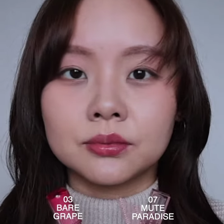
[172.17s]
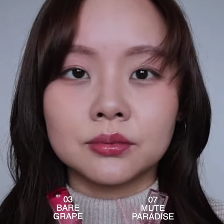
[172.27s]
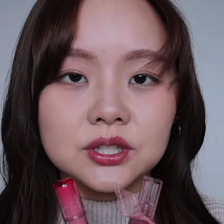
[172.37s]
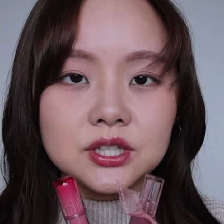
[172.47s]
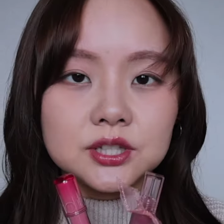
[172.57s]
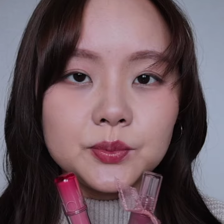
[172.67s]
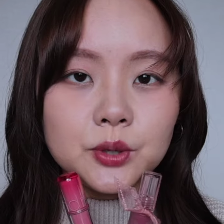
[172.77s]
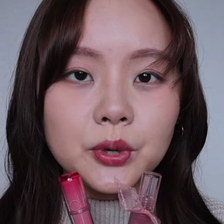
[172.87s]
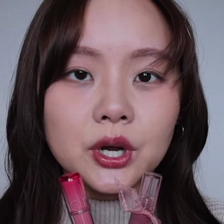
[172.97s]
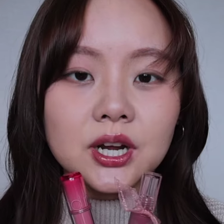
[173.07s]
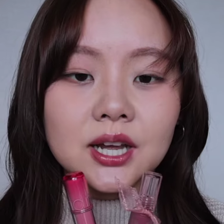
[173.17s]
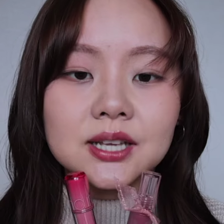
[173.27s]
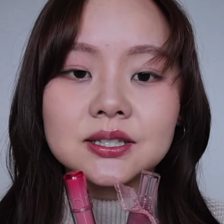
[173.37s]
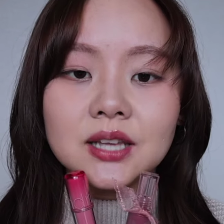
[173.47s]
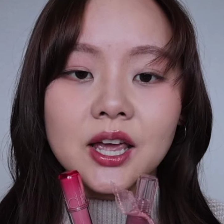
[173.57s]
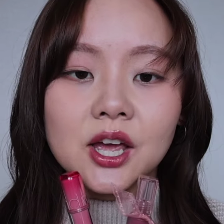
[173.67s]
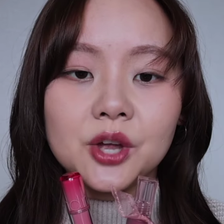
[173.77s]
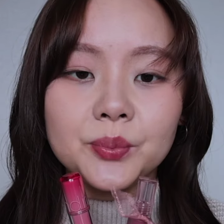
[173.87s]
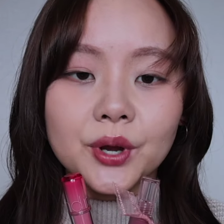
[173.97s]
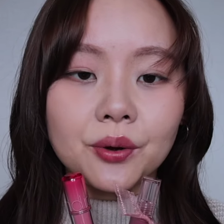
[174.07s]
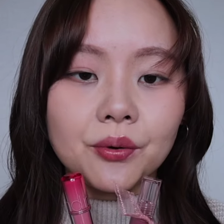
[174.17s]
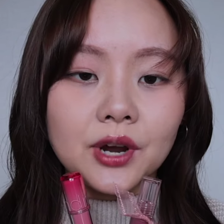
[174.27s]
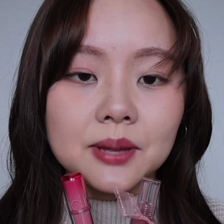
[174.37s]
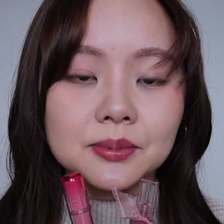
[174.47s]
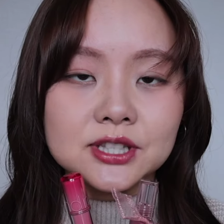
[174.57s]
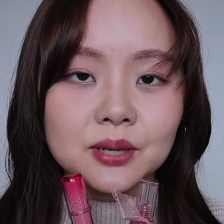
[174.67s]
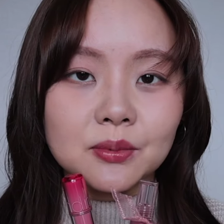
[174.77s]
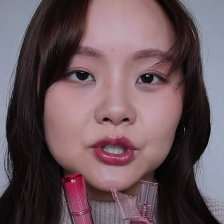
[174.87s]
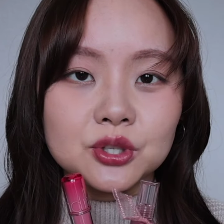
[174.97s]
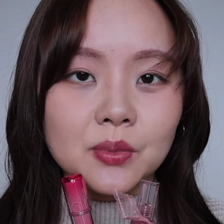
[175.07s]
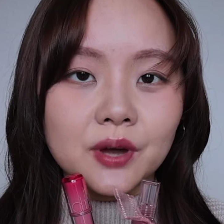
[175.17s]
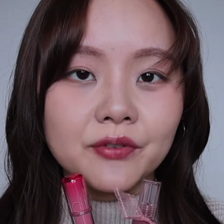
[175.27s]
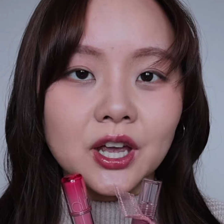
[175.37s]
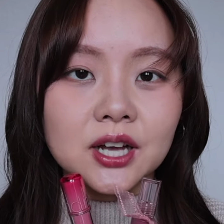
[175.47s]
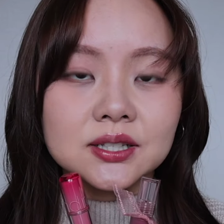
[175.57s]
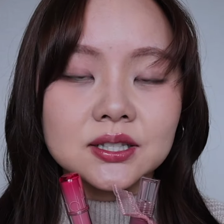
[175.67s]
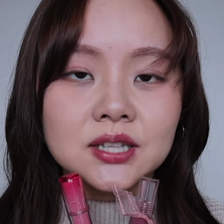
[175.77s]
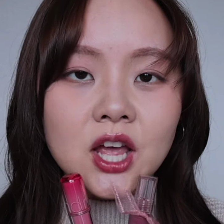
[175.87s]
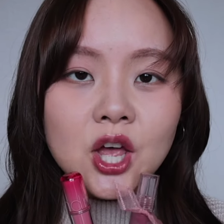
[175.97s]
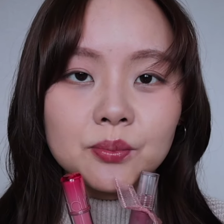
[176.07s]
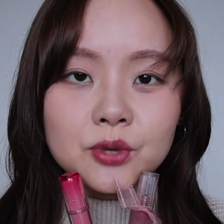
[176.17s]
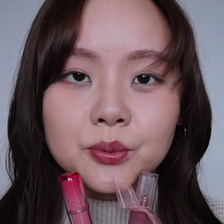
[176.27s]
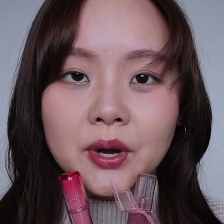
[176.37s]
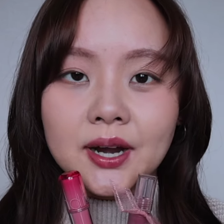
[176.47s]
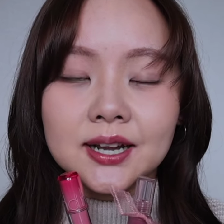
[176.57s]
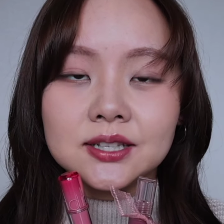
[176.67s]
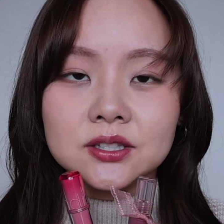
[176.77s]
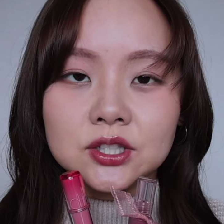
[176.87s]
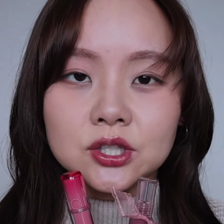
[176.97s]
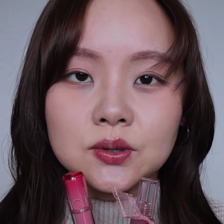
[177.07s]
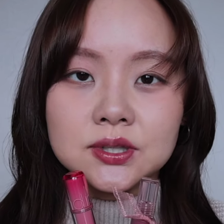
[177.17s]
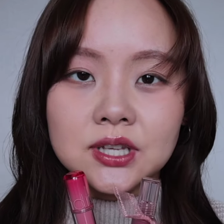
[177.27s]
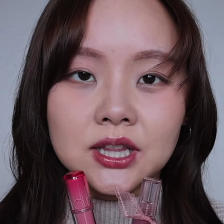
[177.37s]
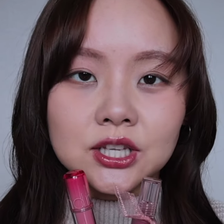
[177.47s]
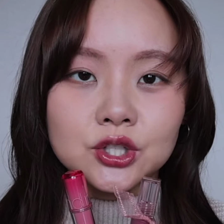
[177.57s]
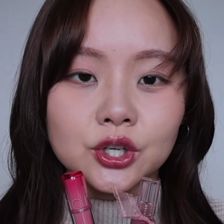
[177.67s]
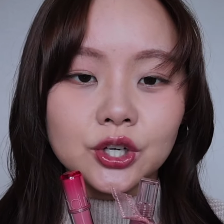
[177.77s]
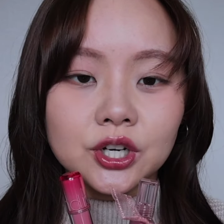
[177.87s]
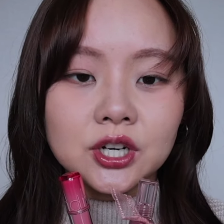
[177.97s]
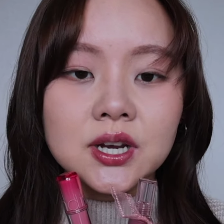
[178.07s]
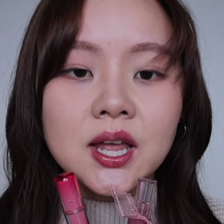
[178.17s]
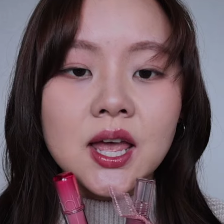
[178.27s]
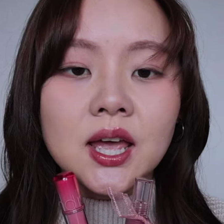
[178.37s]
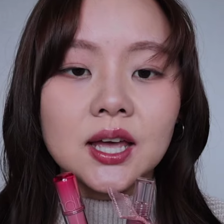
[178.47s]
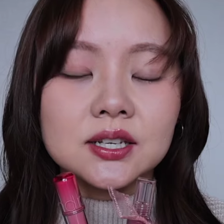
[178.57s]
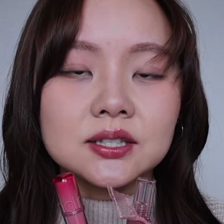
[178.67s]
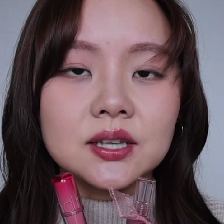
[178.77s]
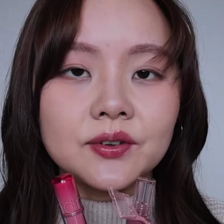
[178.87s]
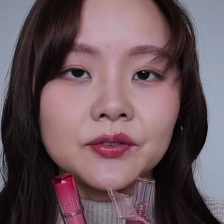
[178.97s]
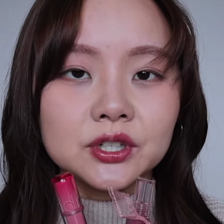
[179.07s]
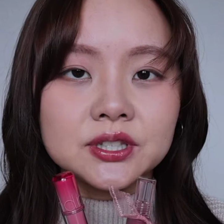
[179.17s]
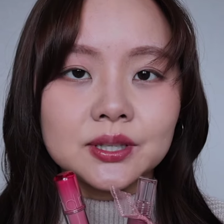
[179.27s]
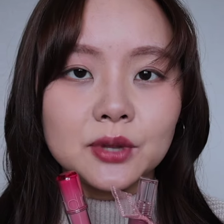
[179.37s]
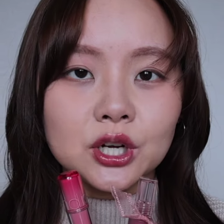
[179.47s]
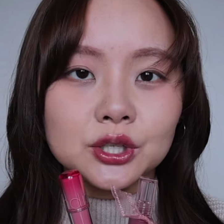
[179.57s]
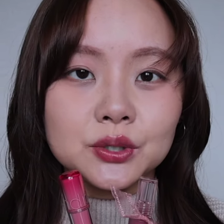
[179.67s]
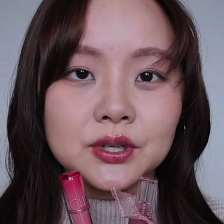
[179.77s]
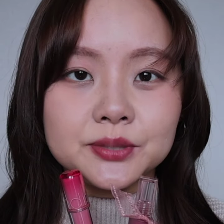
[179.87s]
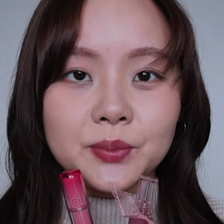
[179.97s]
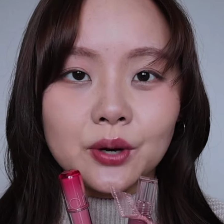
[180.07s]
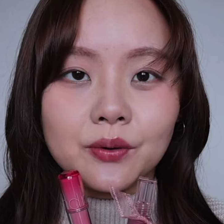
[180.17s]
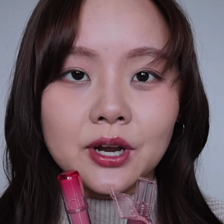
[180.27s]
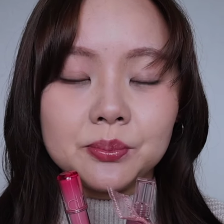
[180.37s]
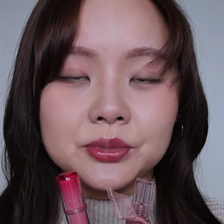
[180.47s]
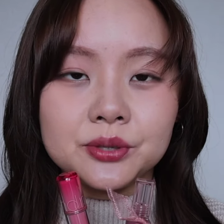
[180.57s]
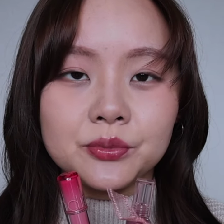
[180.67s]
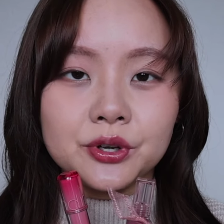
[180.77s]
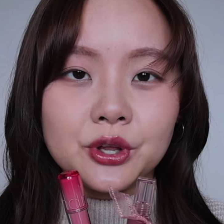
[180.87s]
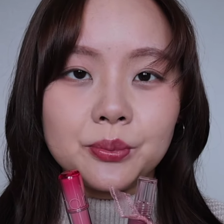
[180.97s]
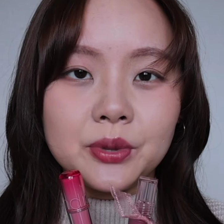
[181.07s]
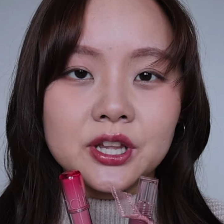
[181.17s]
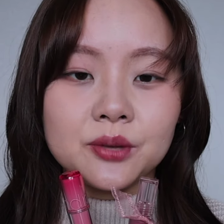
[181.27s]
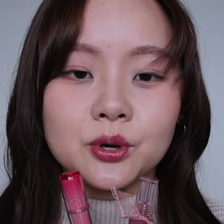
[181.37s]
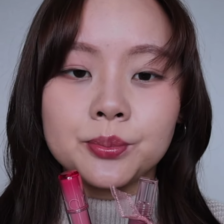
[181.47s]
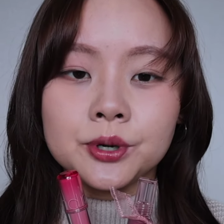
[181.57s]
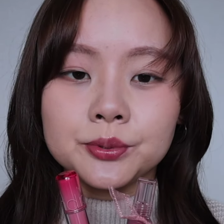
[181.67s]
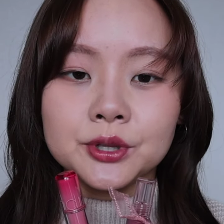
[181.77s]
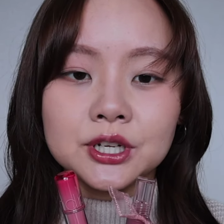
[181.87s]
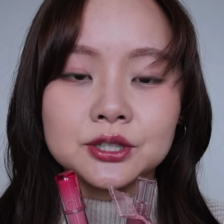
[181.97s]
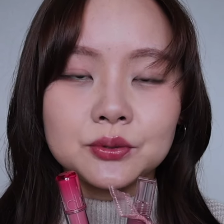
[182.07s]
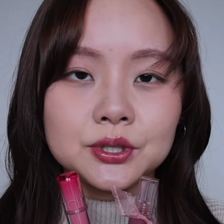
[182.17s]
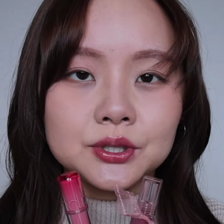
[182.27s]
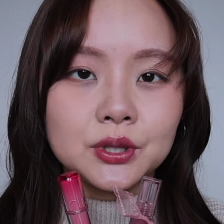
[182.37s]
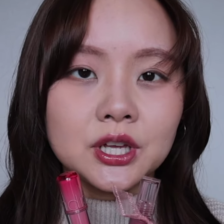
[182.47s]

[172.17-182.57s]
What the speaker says: This is Mute Paradise and Bare Grape, similar to Mauve Chaos. Mute Paradise does go slightly darker. It does have a very similar undertone as Bare Grape, but the more they apply, the more purple it is going to